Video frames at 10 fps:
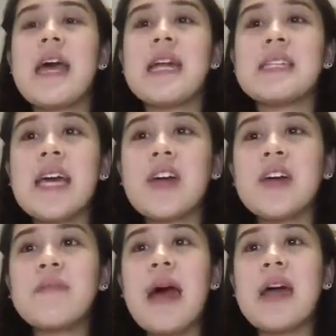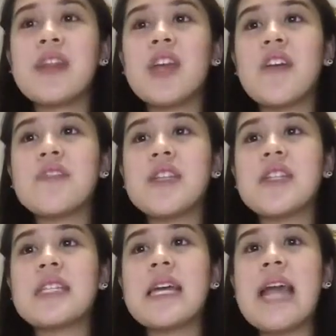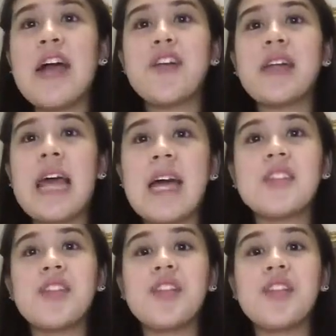And second, math gives us an accurate answer.